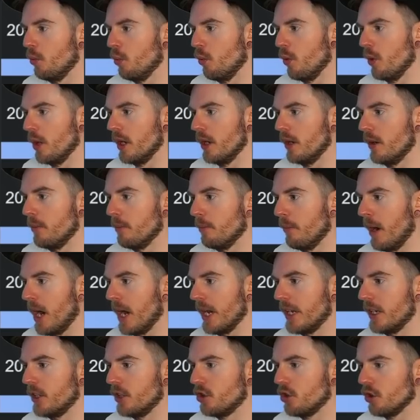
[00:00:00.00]
we
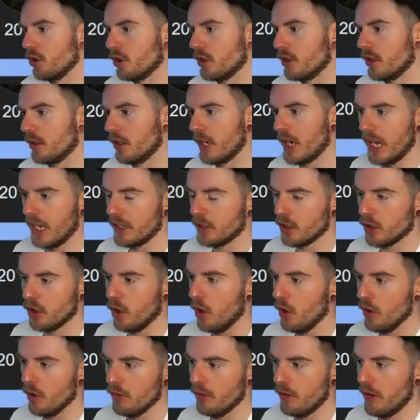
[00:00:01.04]
might just get to
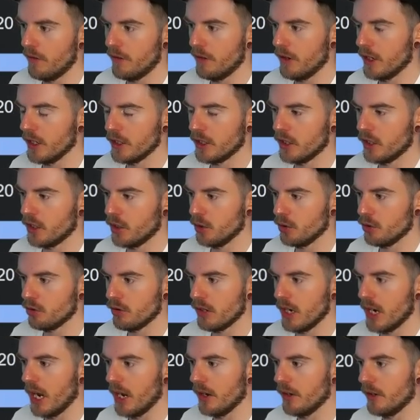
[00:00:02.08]
call the river and it's a two
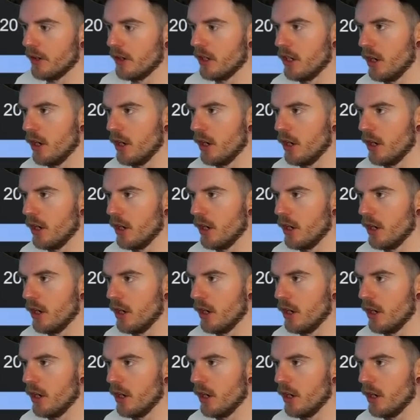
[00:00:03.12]
street hand.